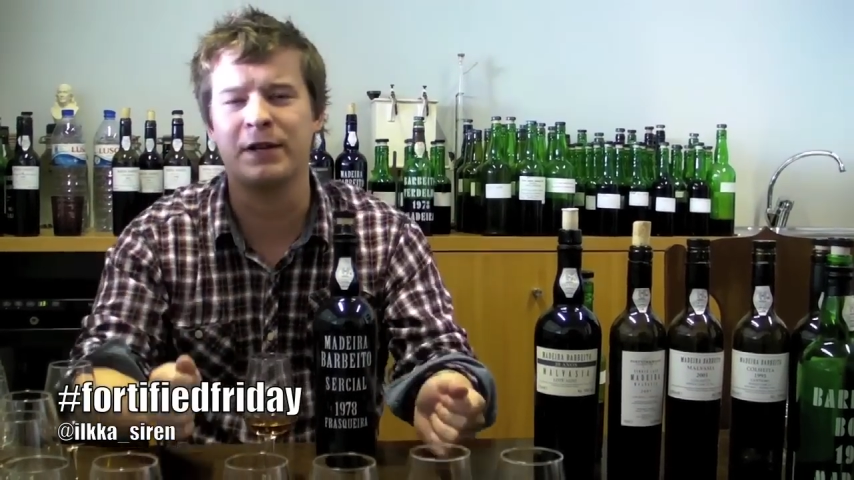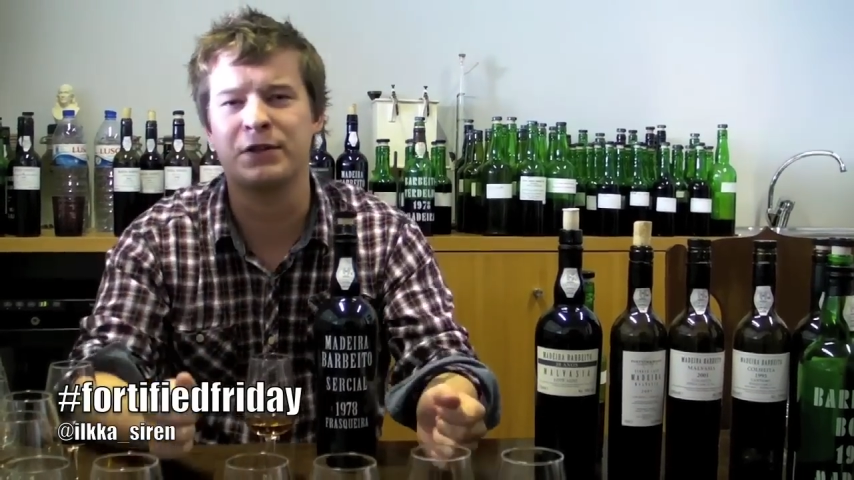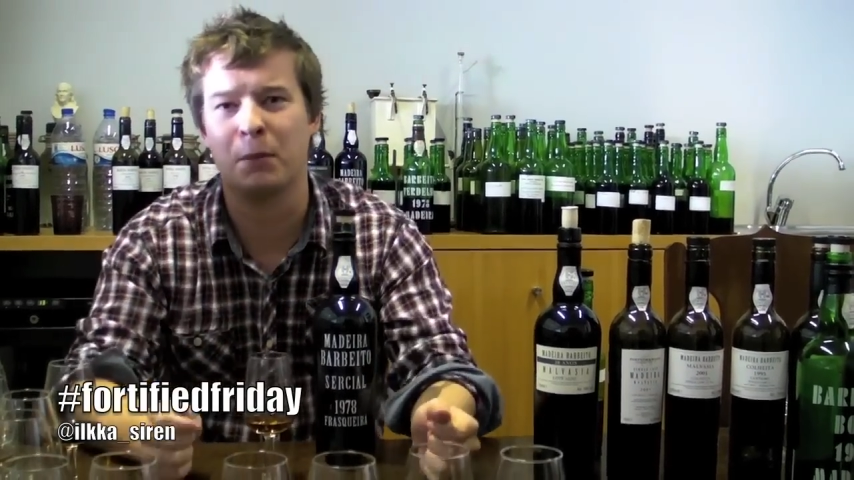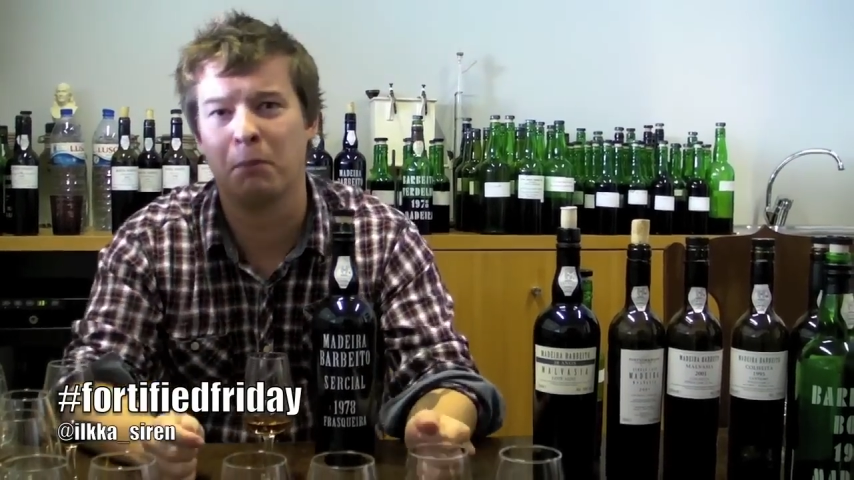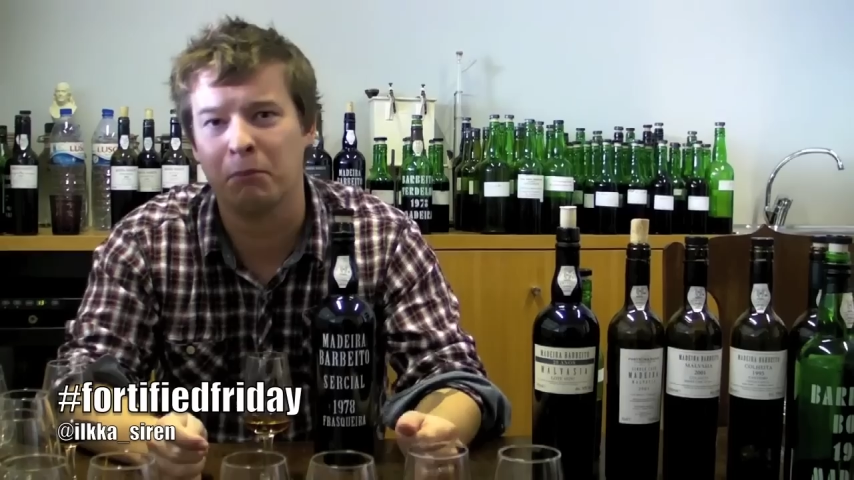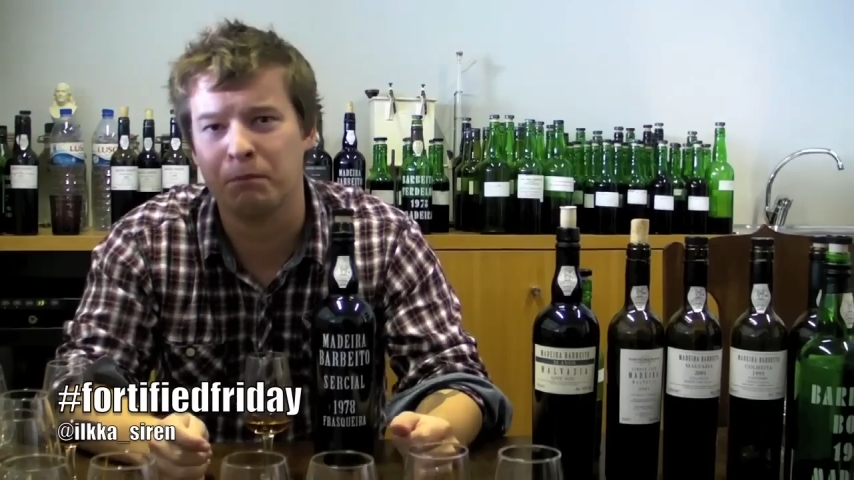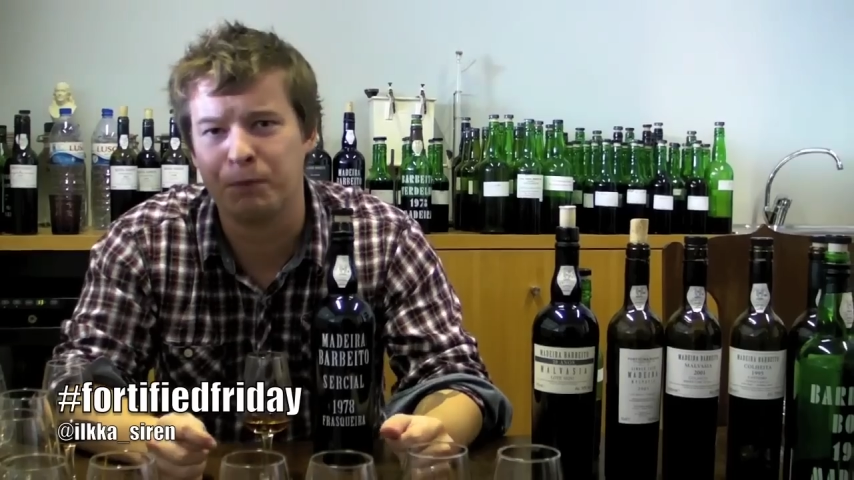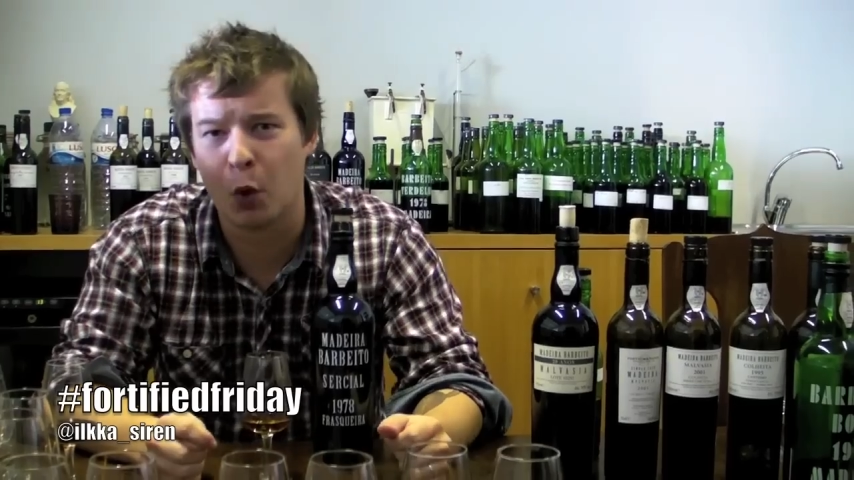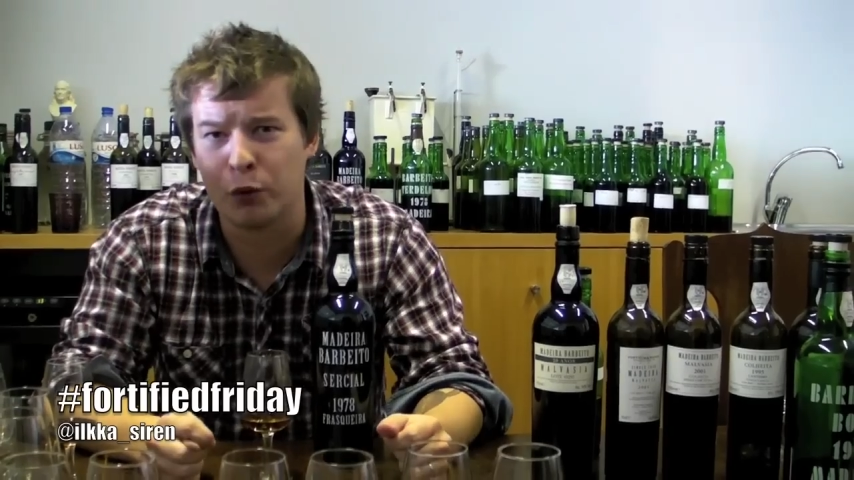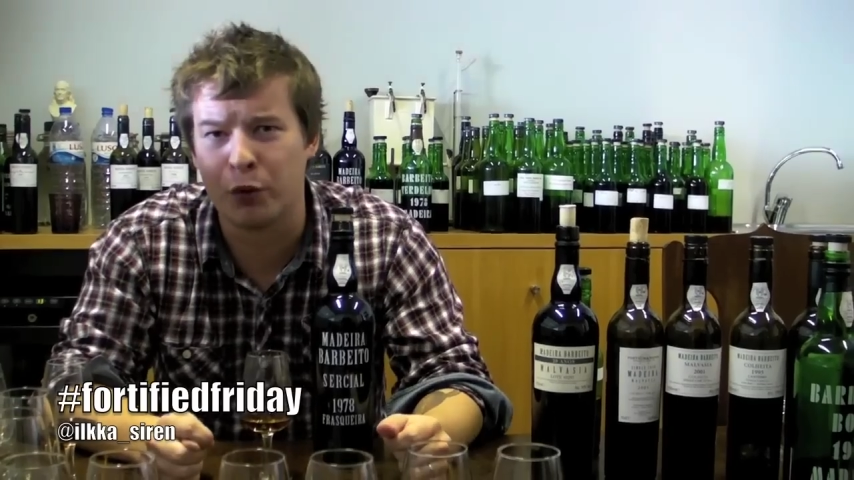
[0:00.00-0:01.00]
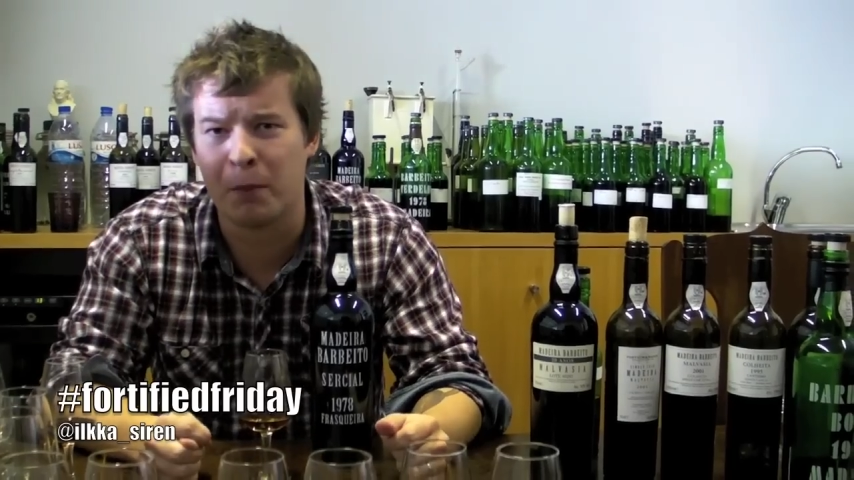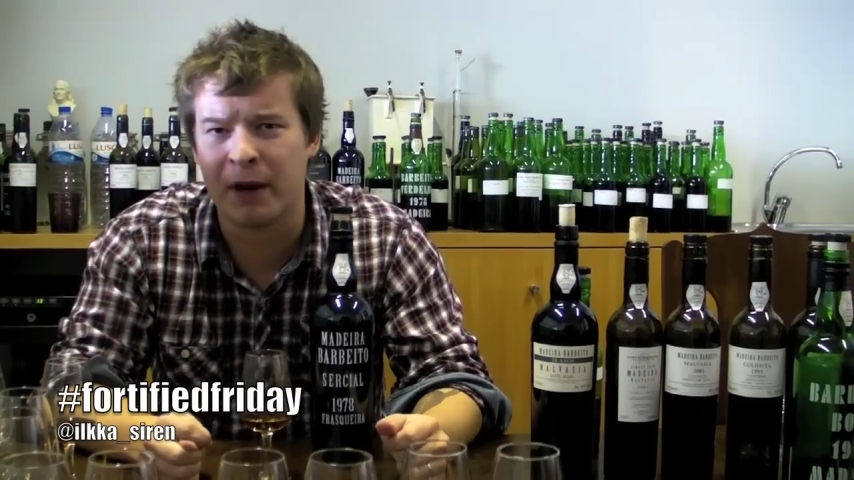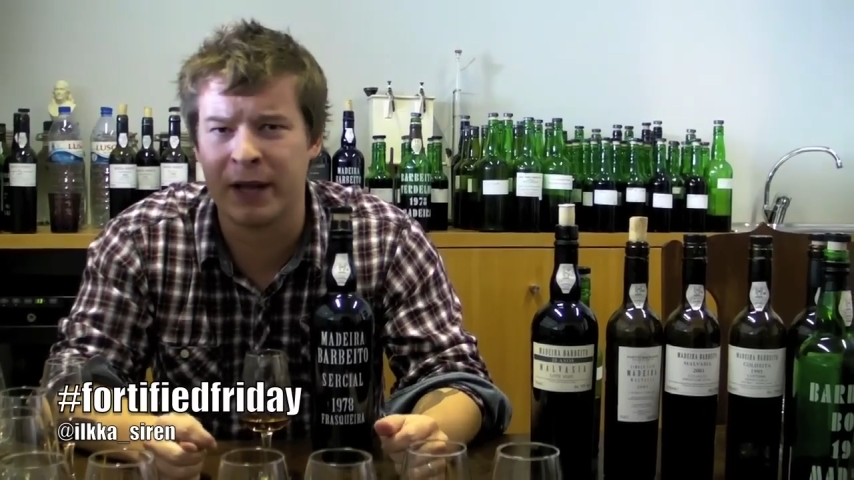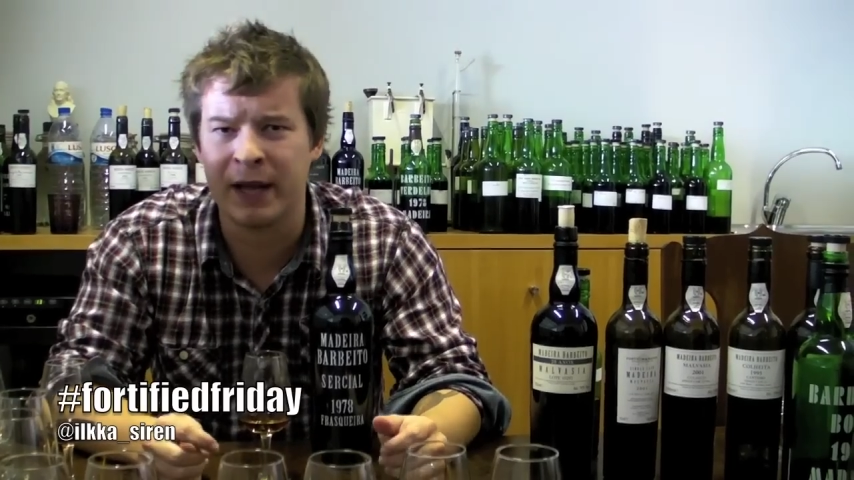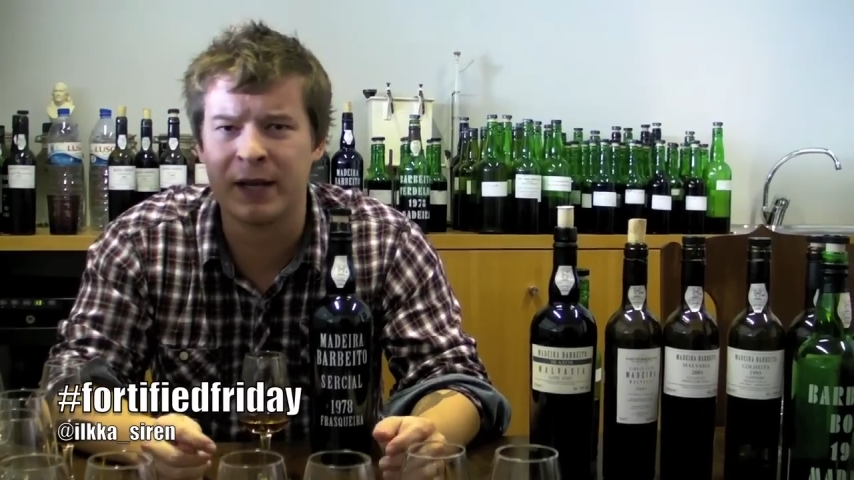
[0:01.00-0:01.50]
some older
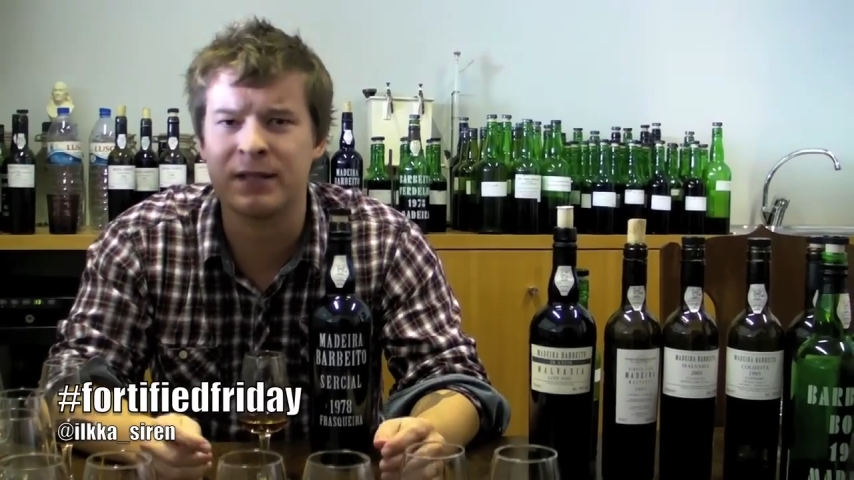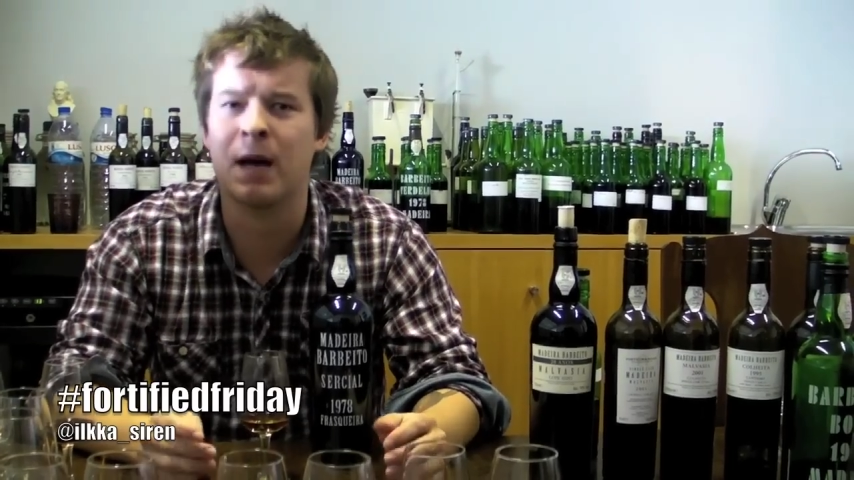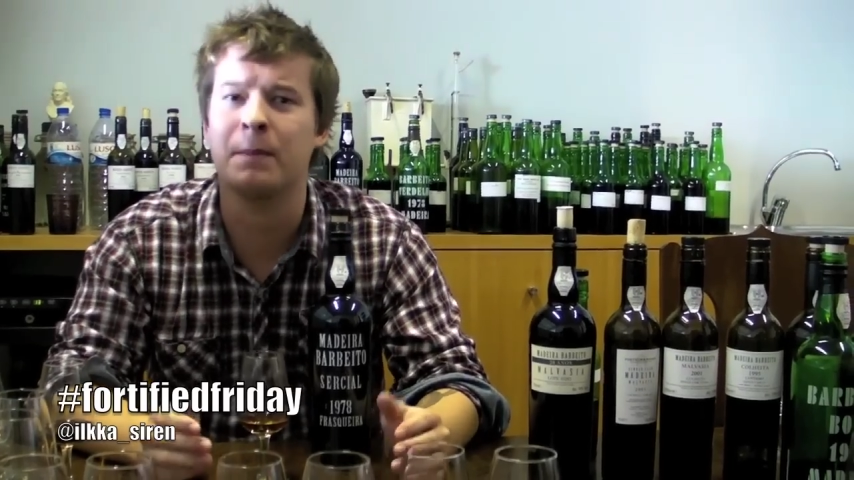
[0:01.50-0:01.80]
Madeiras.